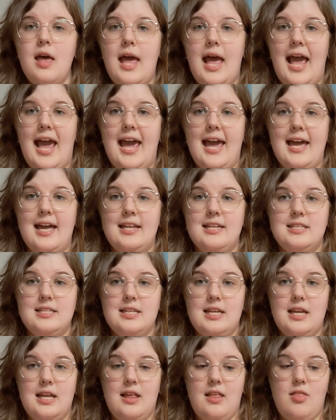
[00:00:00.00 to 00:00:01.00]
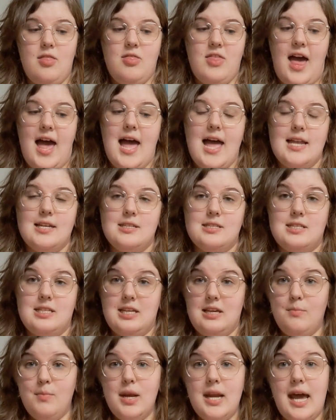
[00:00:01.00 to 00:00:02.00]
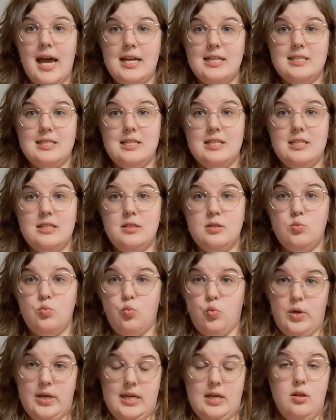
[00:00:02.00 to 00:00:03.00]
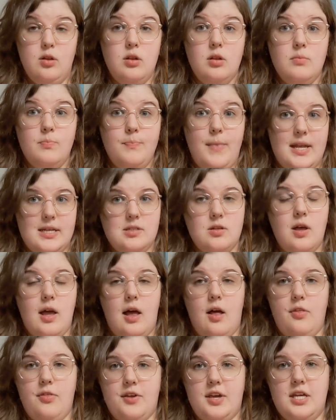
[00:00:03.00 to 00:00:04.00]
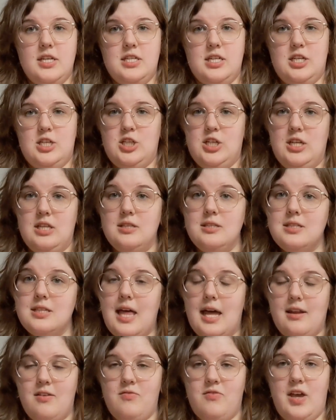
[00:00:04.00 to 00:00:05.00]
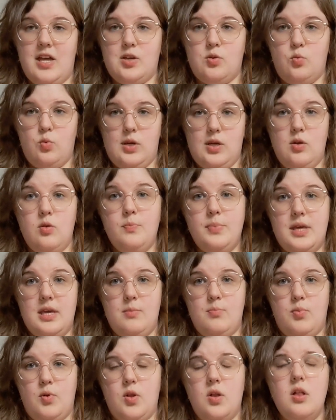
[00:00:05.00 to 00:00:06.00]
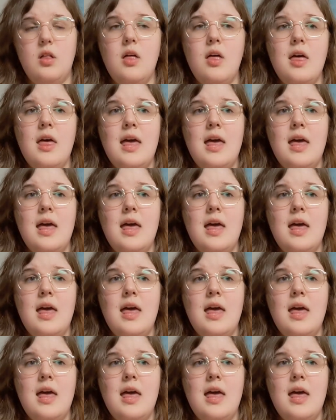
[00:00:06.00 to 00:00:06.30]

And that demonizes real mental health conditions that affect real people.